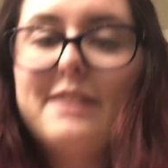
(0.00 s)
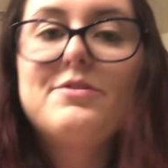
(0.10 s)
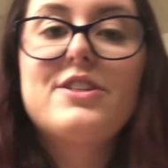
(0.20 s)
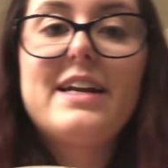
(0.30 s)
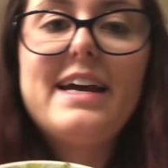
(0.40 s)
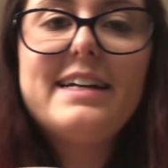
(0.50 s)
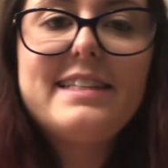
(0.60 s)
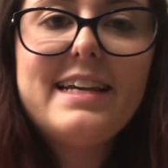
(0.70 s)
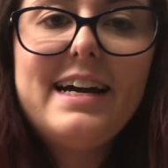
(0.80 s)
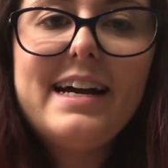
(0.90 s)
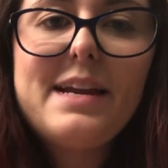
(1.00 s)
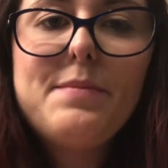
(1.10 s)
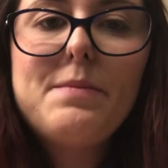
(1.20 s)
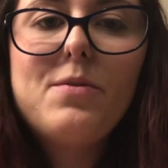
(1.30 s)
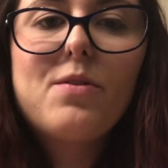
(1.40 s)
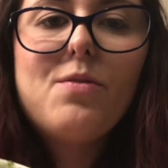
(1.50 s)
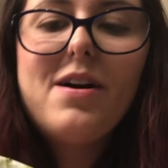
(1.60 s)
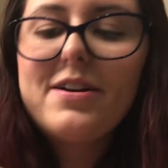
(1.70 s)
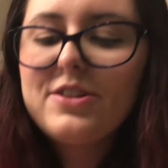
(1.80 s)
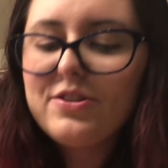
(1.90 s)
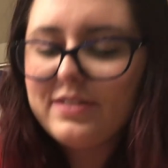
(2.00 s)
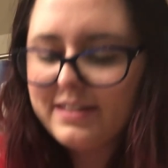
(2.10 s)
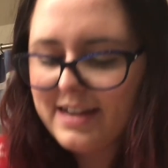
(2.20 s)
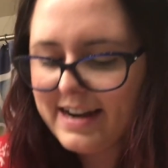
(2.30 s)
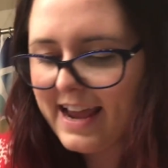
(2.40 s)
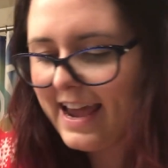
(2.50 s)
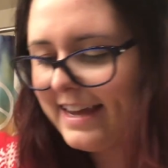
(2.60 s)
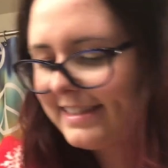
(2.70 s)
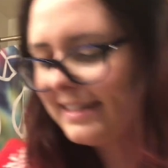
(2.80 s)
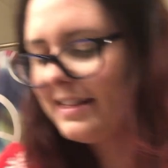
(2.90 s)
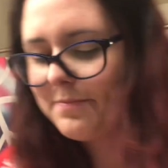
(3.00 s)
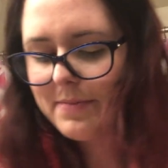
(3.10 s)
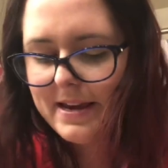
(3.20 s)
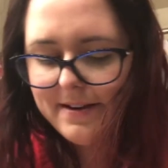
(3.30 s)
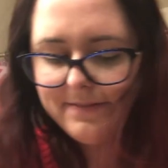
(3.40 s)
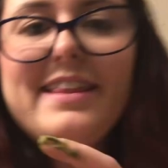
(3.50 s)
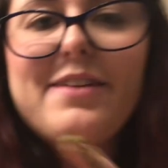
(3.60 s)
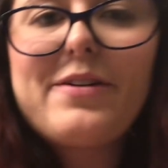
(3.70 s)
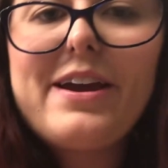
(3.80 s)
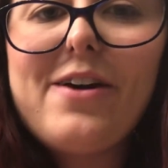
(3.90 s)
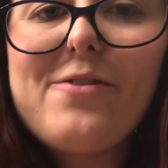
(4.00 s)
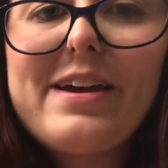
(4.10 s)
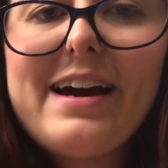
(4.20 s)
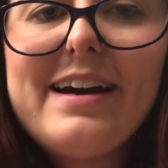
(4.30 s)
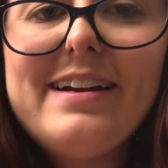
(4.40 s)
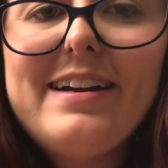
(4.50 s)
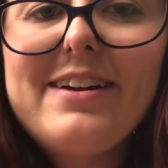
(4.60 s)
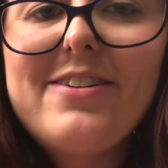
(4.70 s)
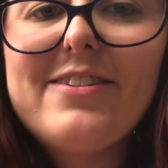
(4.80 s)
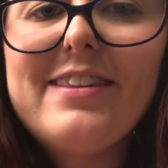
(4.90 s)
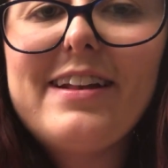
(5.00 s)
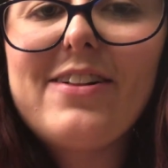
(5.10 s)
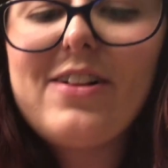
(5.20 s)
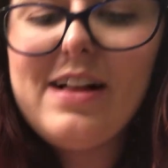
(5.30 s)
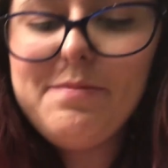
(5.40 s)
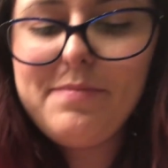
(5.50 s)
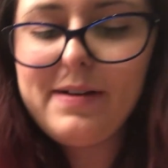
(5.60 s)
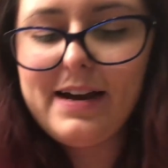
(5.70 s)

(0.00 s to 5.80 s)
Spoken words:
I'm just gonna add a tiny bit more water so it's not as clumpy. There we go, we got a good little clump.